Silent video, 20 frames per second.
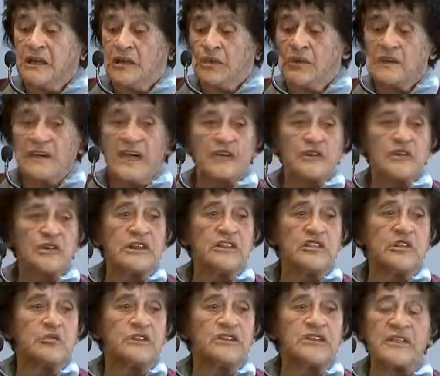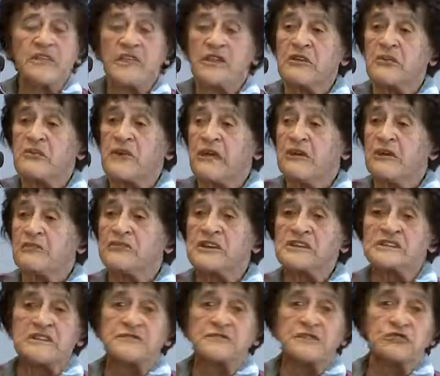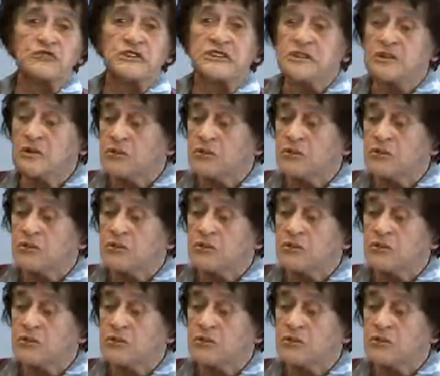Well, like we need to be done there in Maori Affairs, even if we didn't